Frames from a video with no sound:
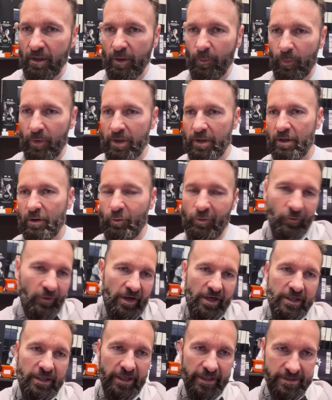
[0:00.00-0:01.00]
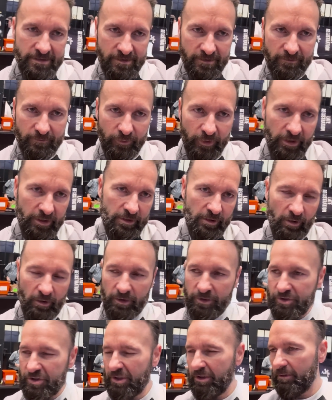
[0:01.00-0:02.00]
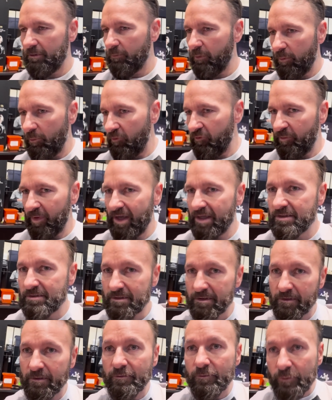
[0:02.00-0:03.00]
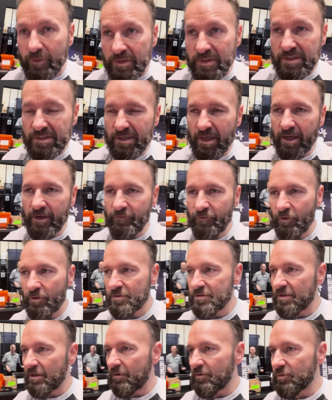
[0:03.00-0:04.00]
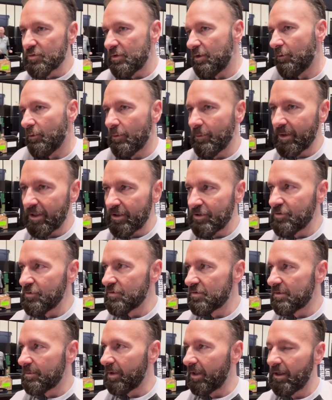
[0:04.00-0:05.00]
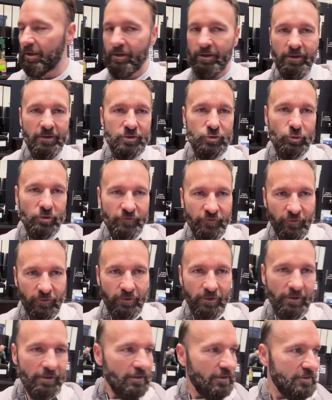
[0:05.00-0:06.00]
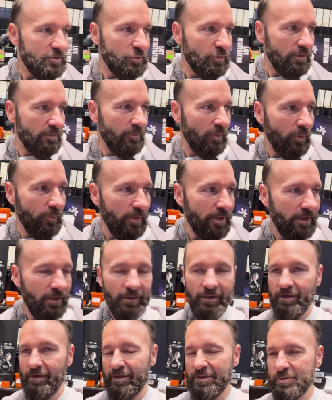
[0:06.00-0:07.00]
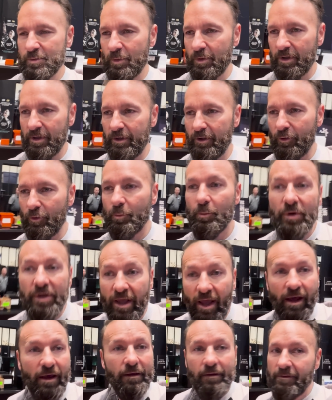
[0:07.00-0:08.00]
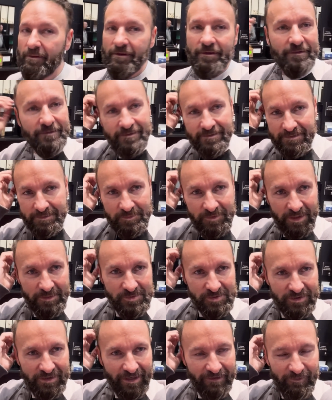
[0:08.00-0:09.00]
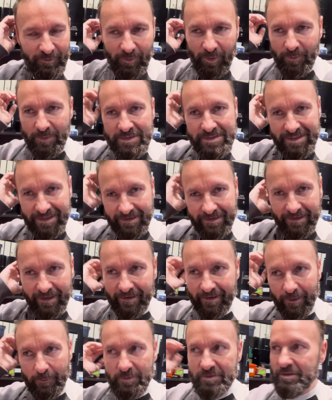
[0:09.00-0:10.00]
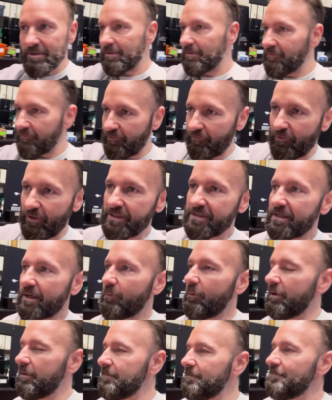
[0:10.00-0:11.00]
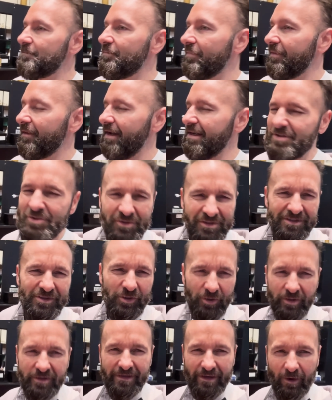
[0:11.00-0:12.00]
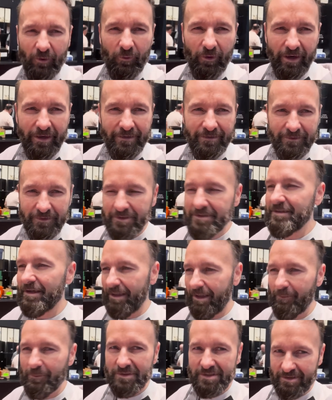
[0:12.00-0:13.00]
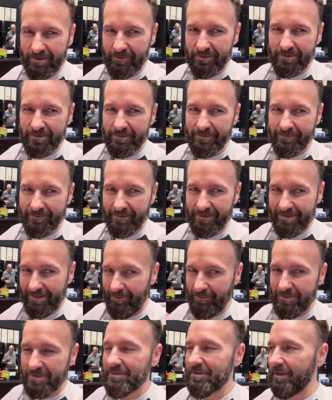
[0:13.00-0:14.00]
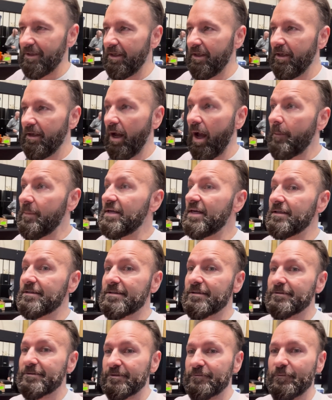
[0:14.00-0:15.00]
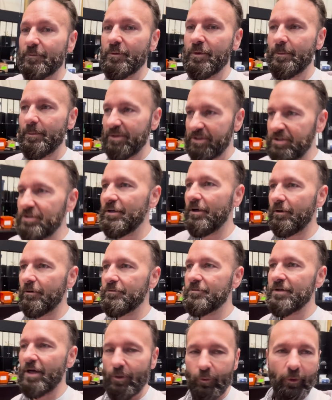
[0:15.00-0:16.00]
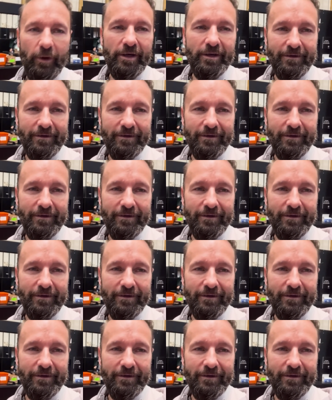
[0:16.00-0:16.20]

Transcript: But uh, we recognize it, we acknowledge it, and then we past it. we decide for ourselves, you know, what are we gonna choose to be? Joyful, enjoy the moment, and that's what we're gonna do. But yeah, sometimes you're gonna have your moments, and, and that was a frantic one. As you could, you could tell, right? You could tell I was tilted because I was, I mean, not tilted, from, but you know, annoyed.